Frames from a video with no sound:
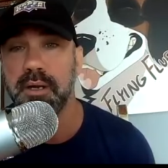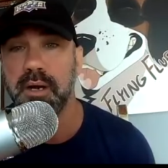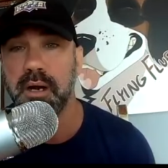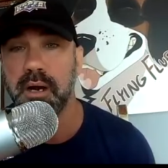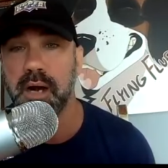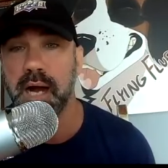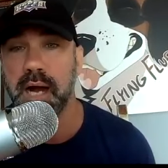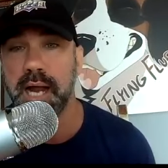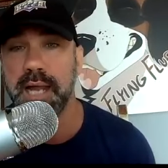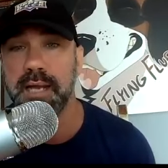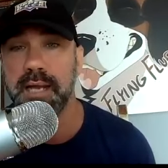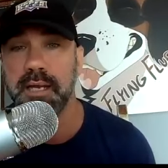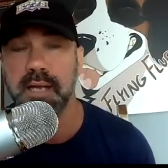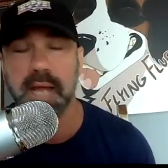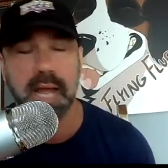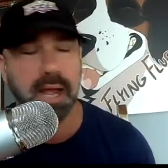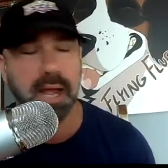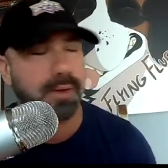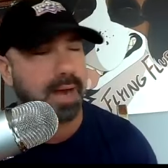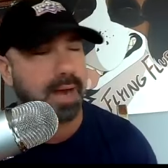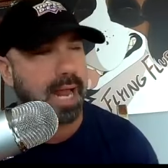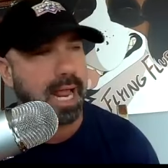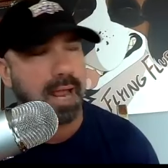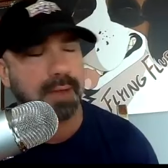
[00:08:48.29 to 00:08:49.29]
All right.
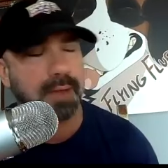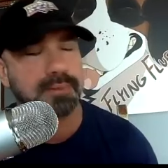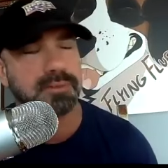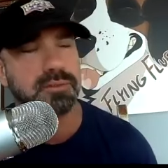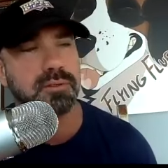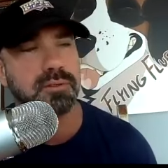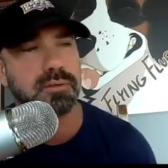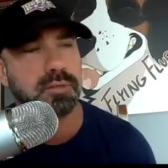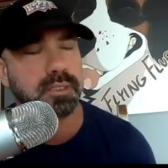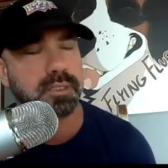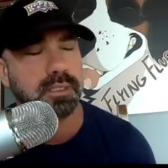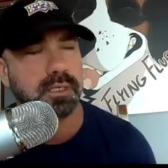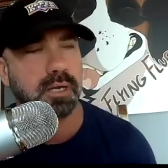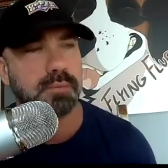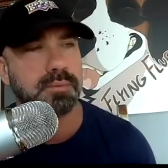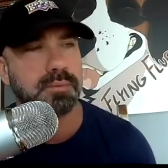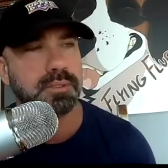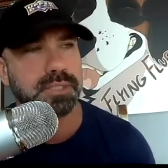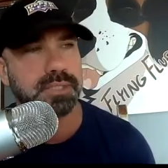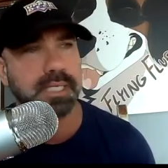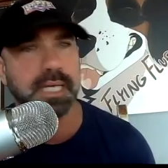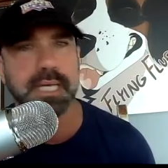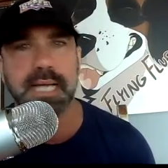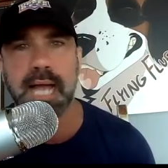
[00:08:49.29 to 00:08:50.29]
I would absolutely love to
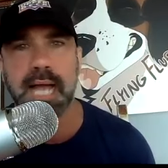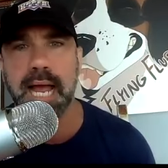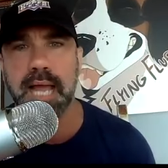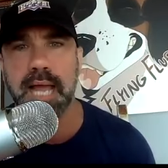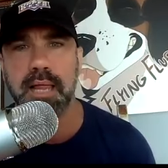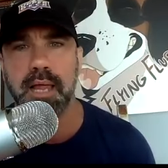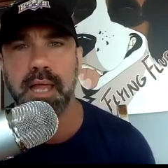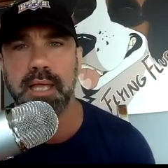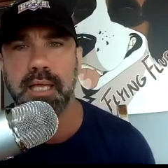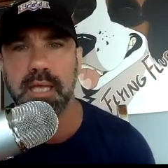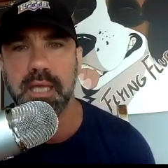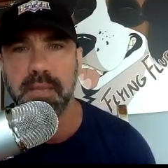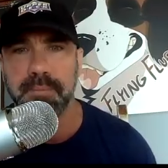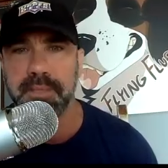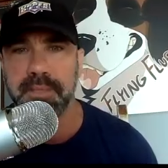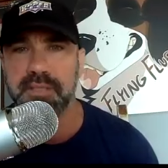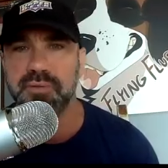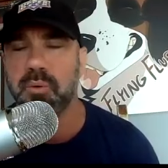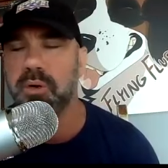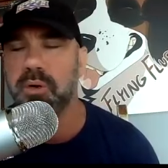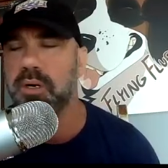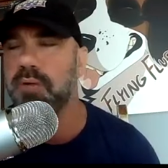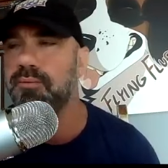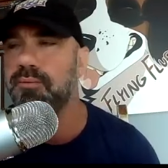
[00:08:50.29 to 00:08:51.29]
see a guy like him
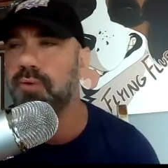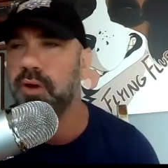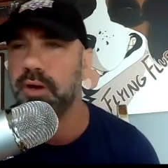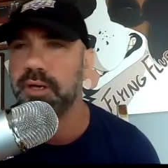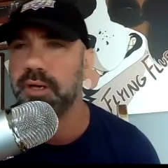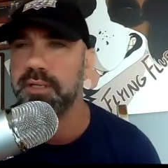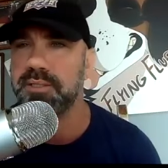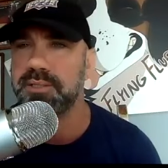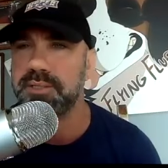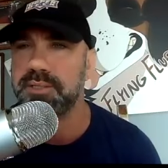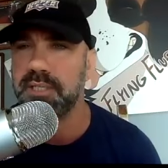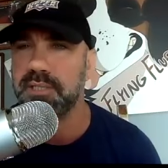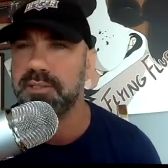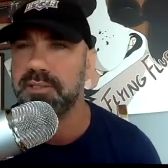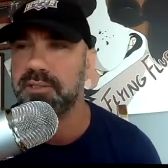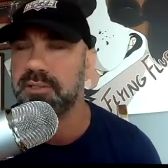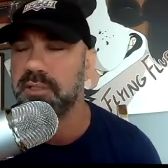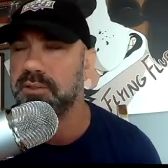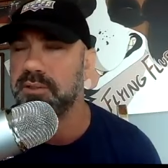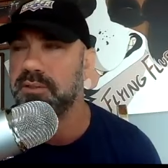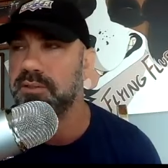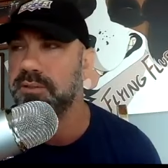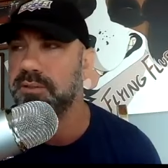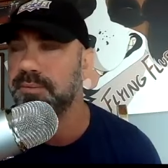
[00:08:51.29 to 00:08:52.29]
as one of our
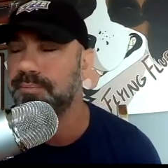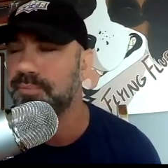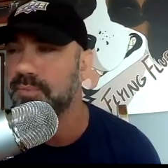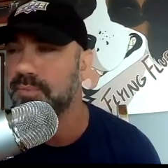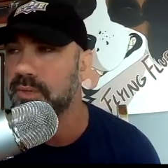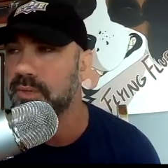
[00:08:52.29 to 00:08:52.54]
assistants.